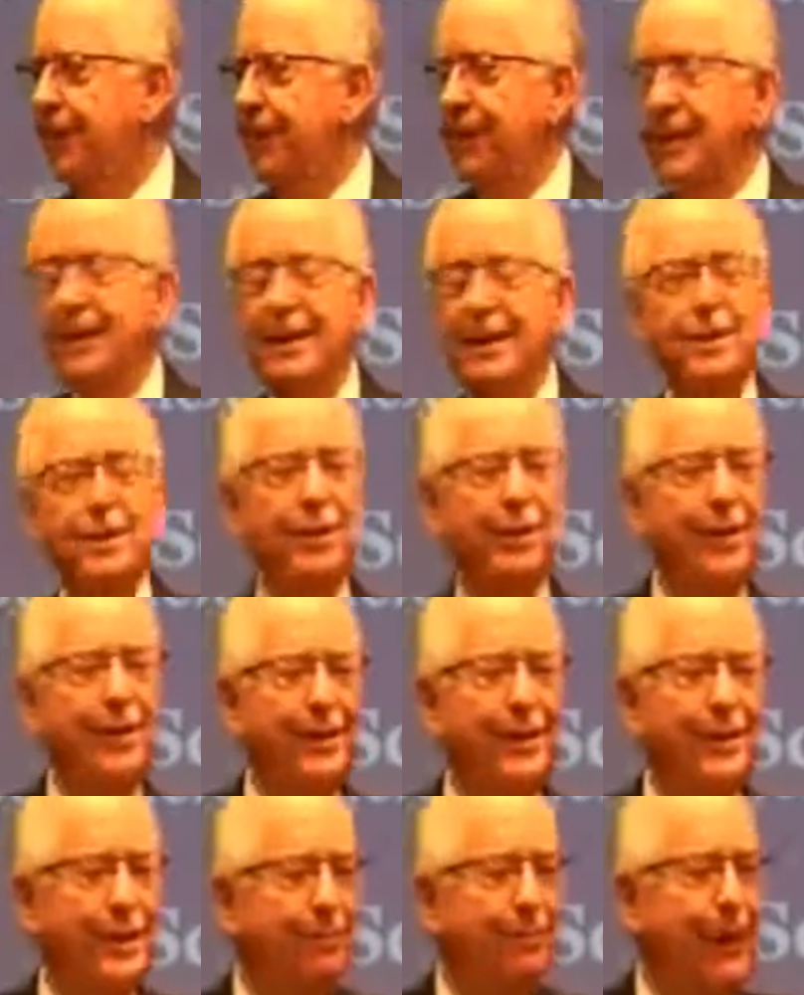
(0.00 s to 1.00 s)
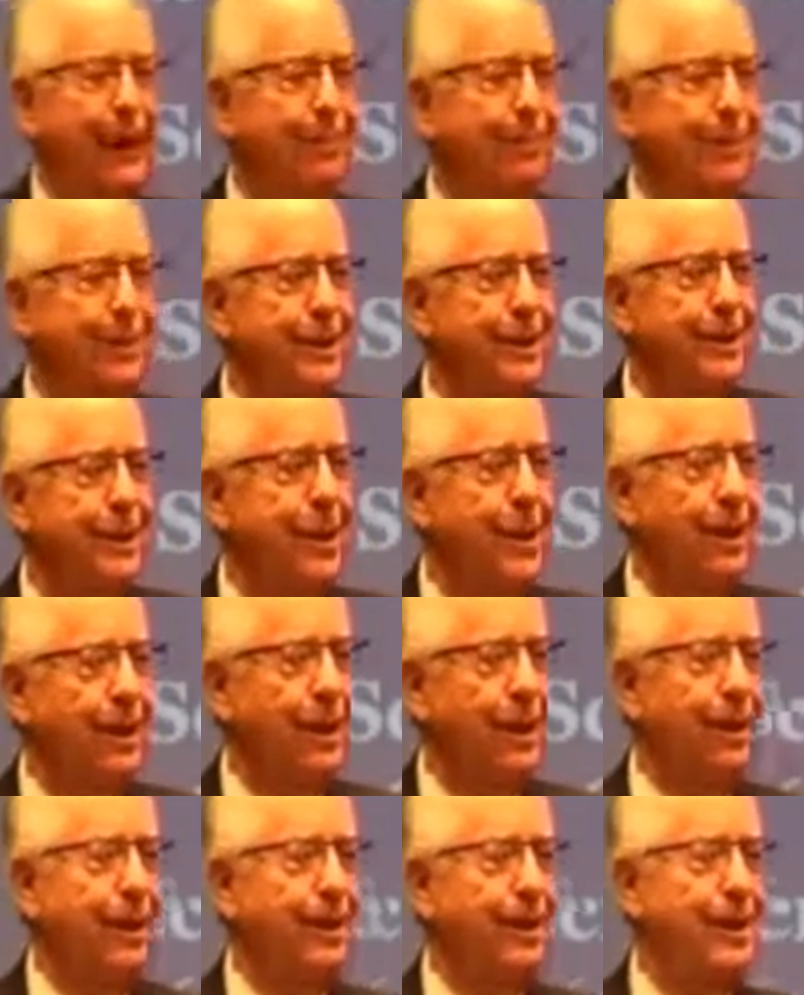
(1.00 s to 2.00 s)
This is the reason the Bible says,
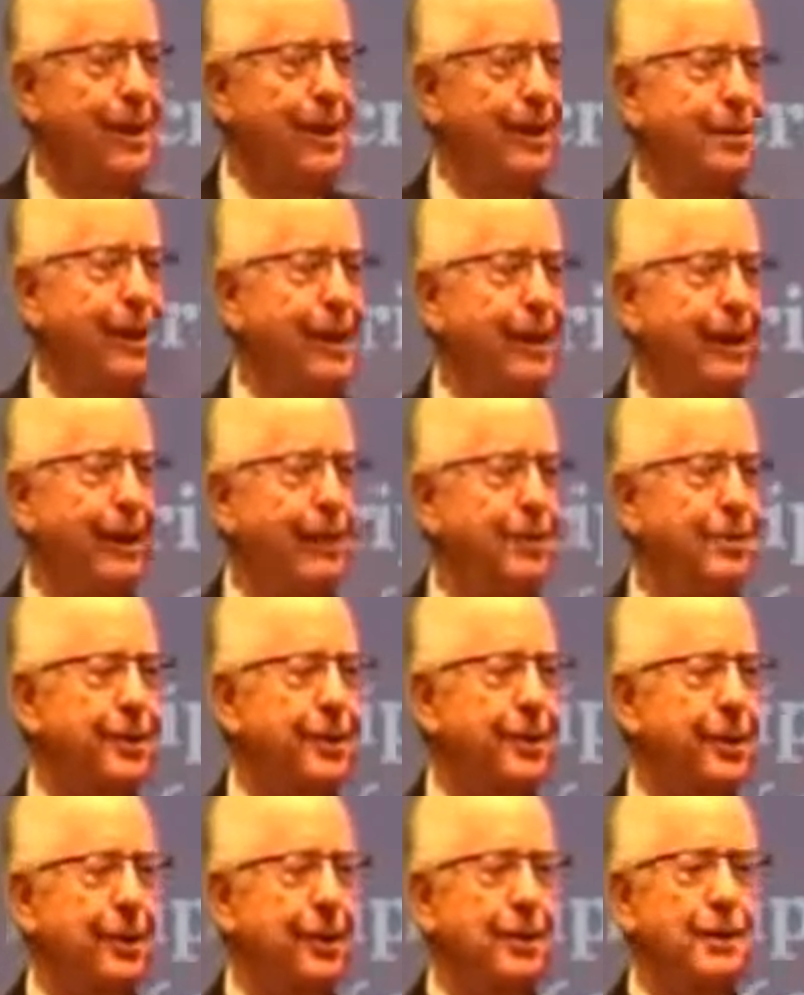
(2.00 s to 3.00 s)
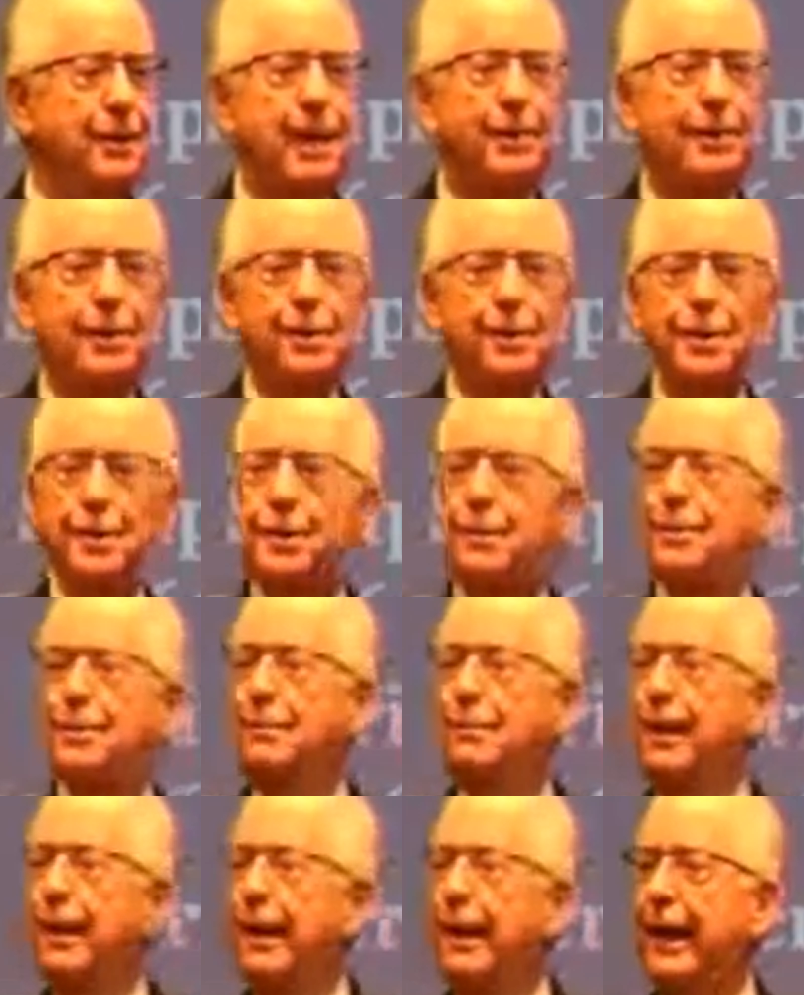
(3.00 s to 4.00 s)
God is not slack concerning his promises, as
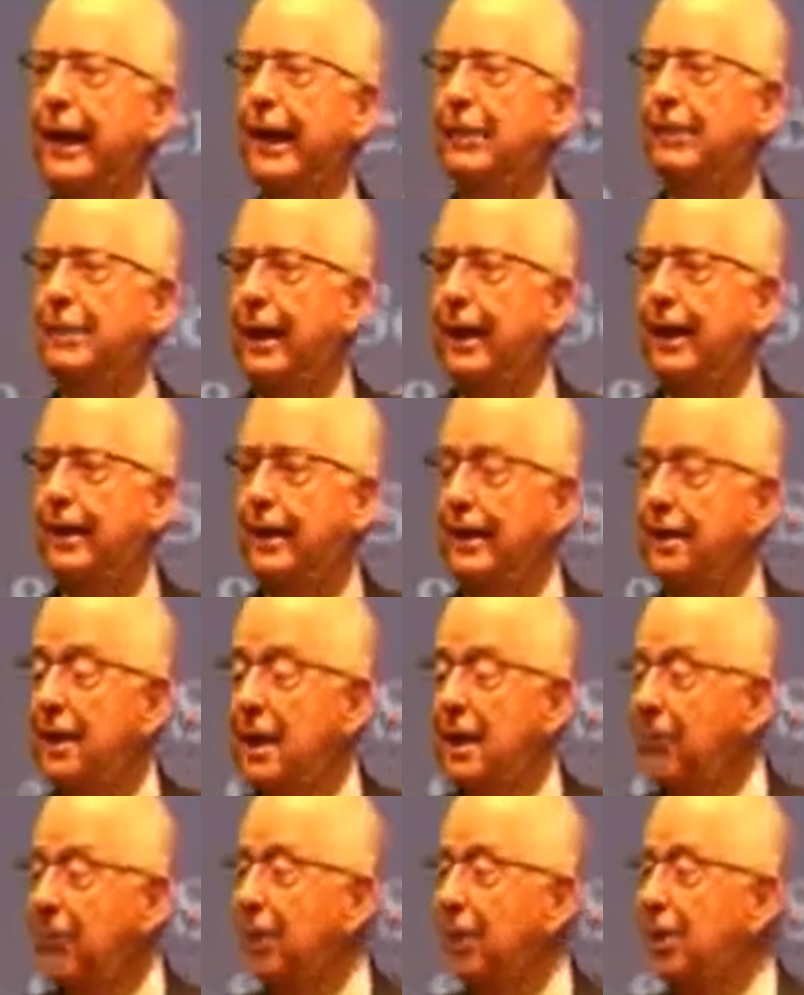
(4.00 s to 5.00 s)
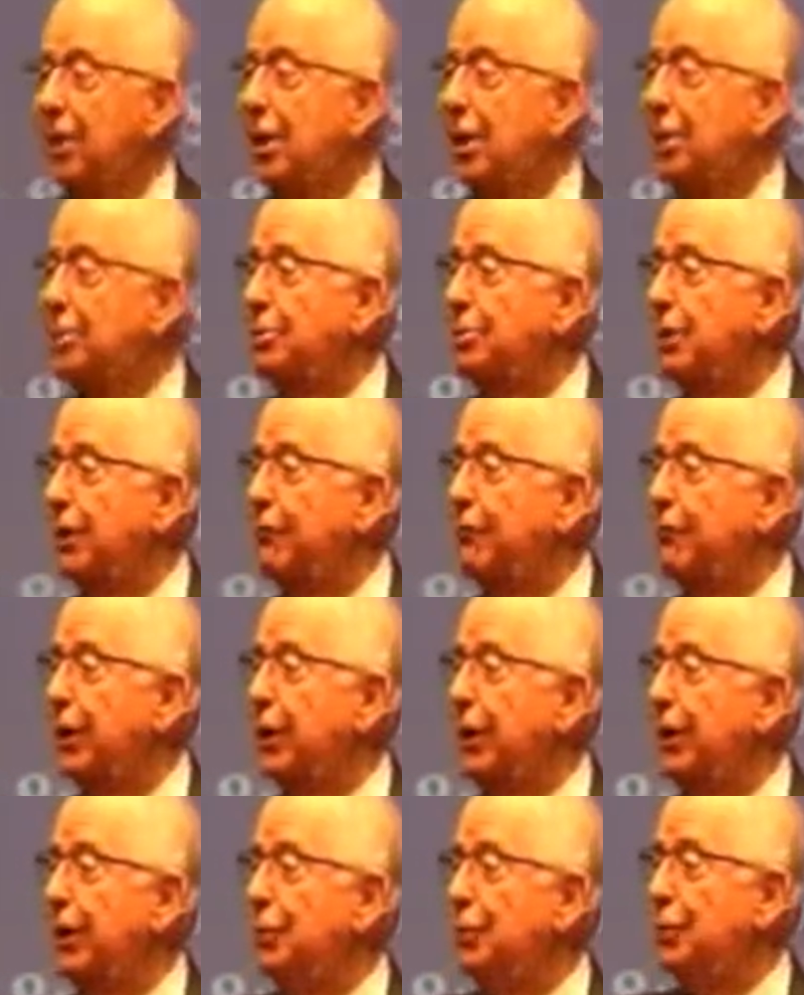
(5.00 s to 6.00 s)
some men count slackness, but is longsuffering
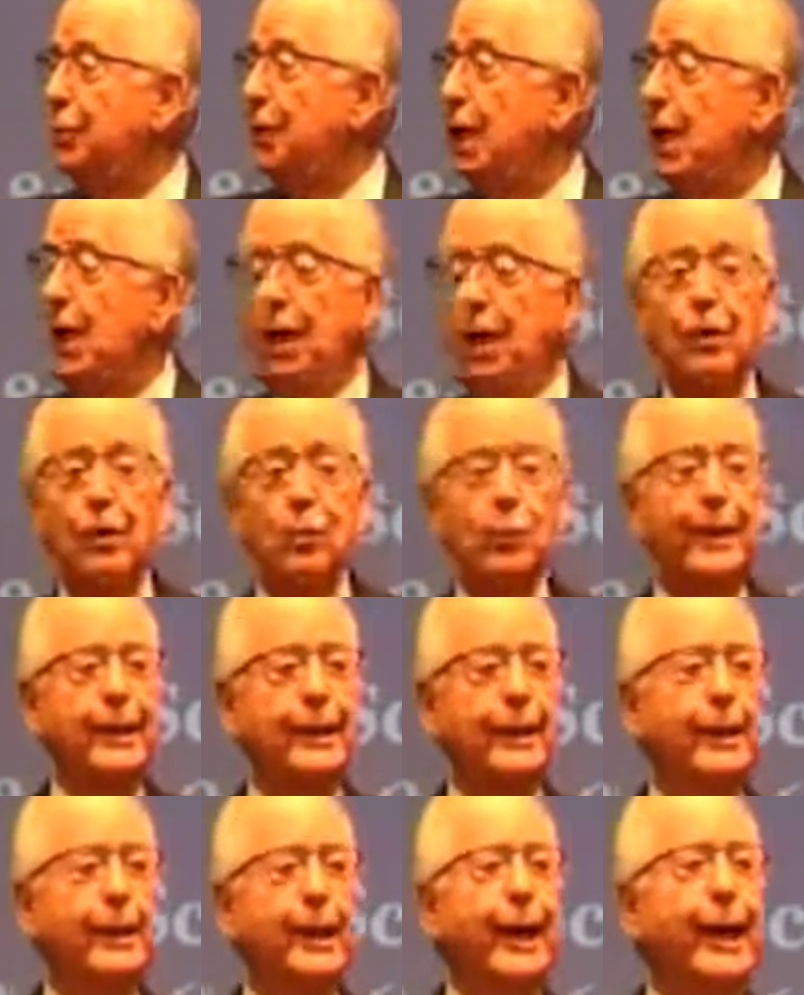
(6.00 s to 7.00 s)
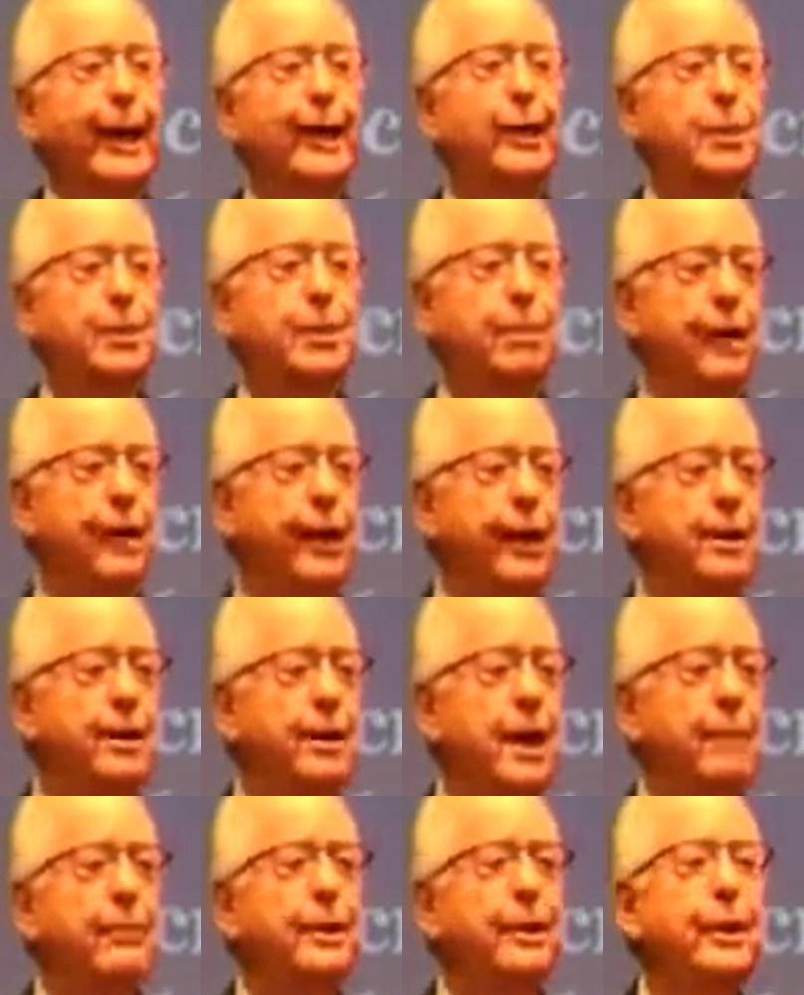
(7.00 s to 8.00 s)
to usward, not willing that any should
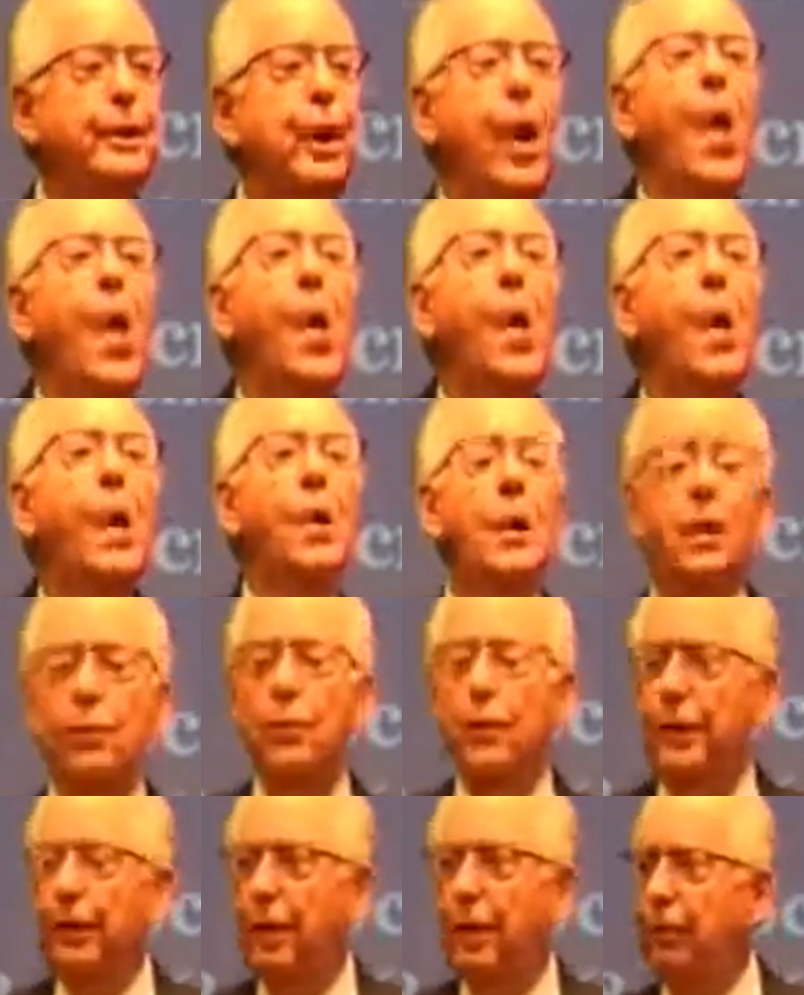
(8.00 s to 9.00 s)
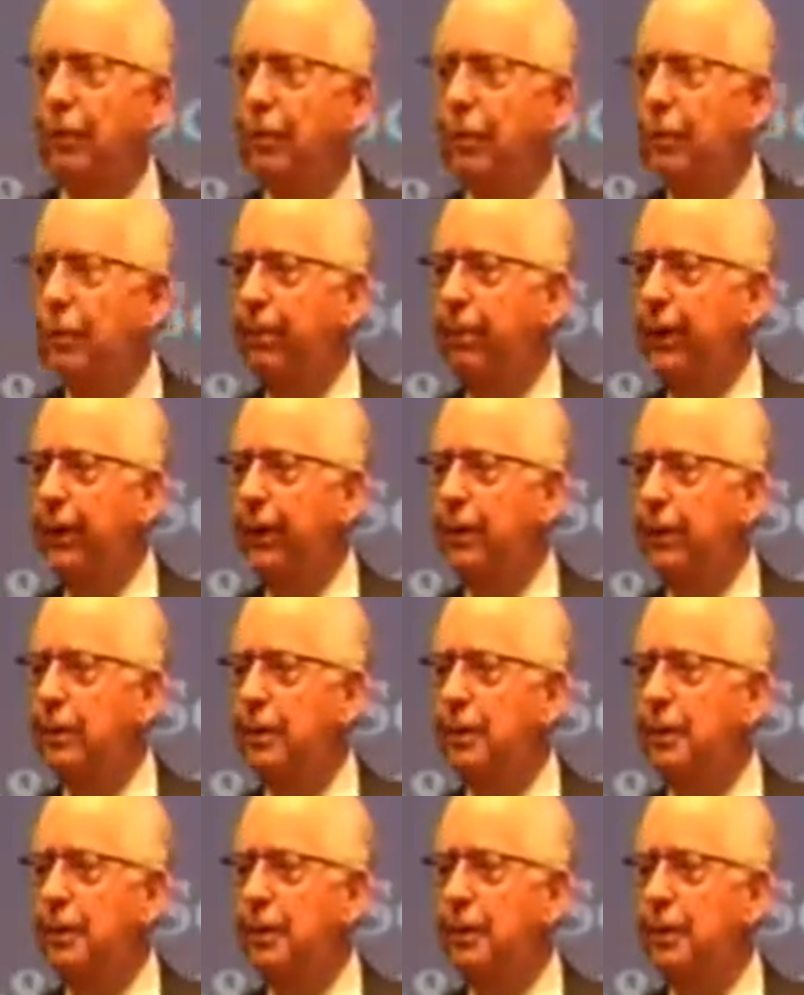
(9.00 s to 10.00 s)
perish, but that all would come to
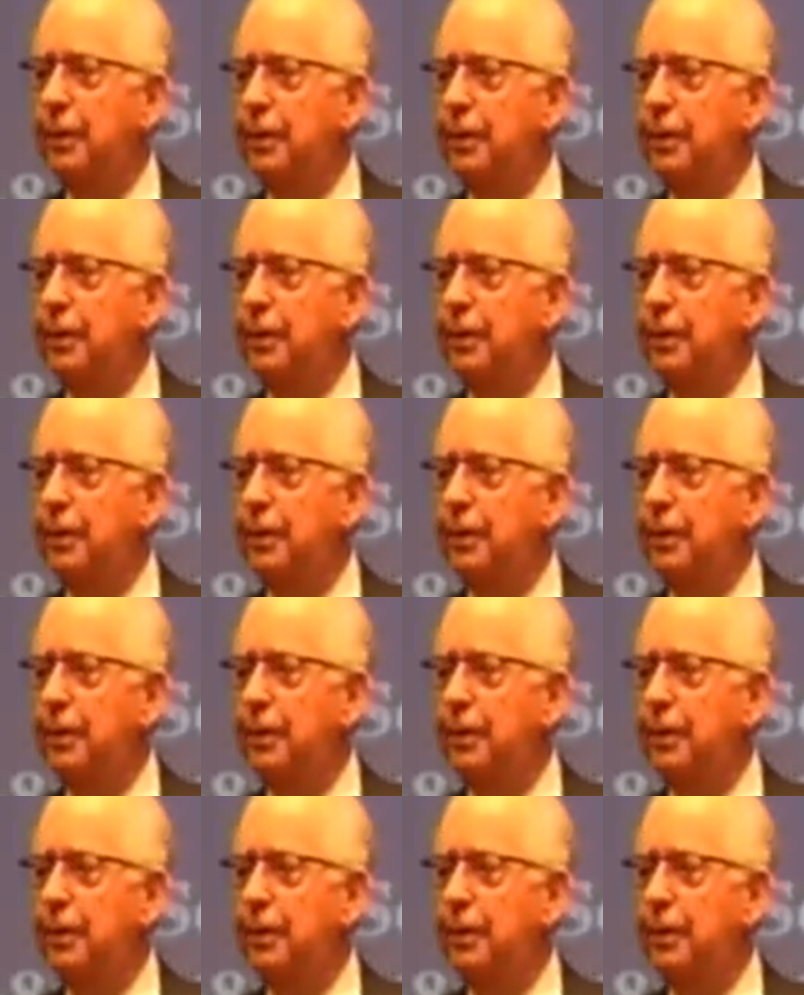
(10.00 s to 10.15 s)
repentance.